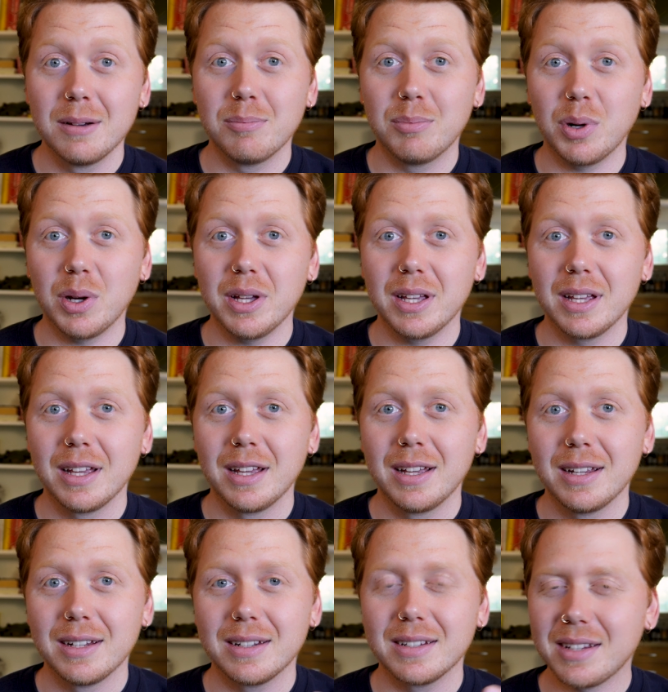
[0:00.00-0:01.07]

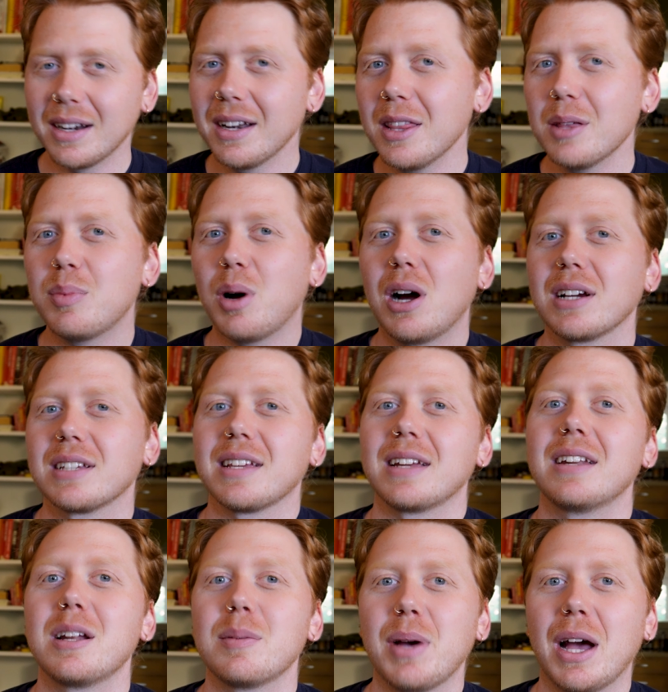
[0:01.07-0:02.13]
but designing the box
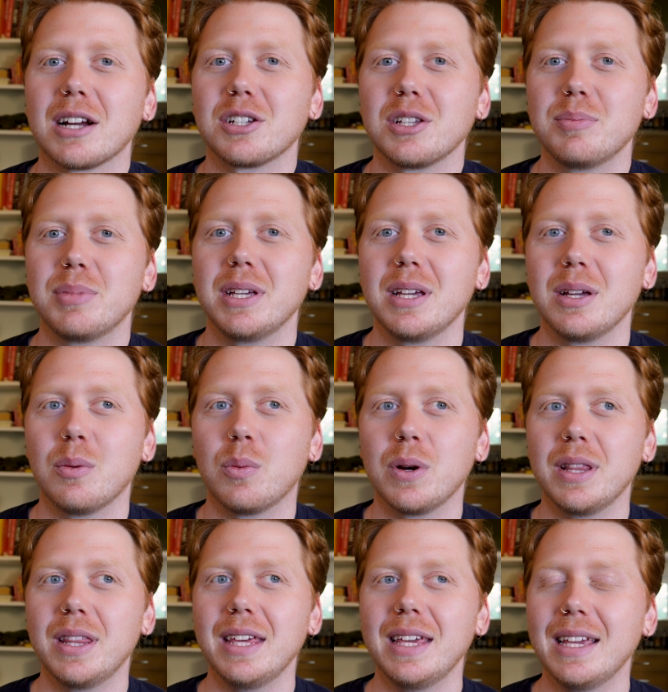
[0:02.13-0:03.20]
ended up actually being one
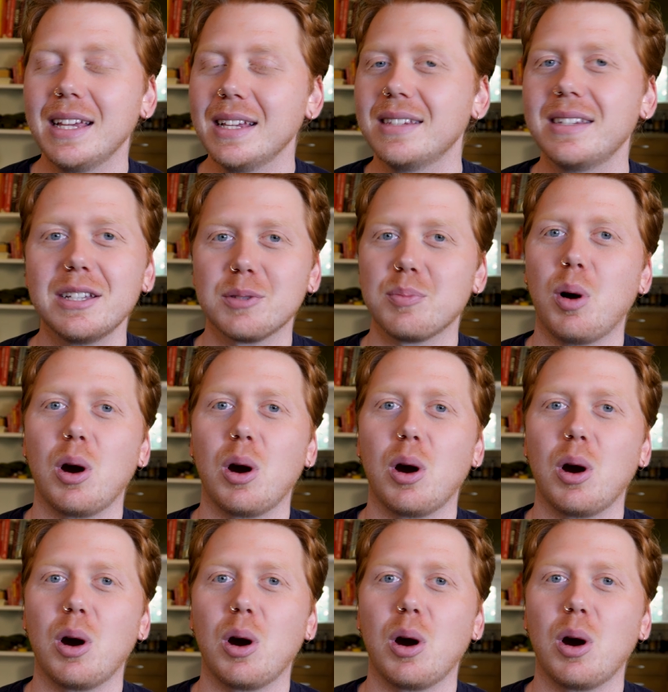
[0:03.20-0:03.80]
of the easiest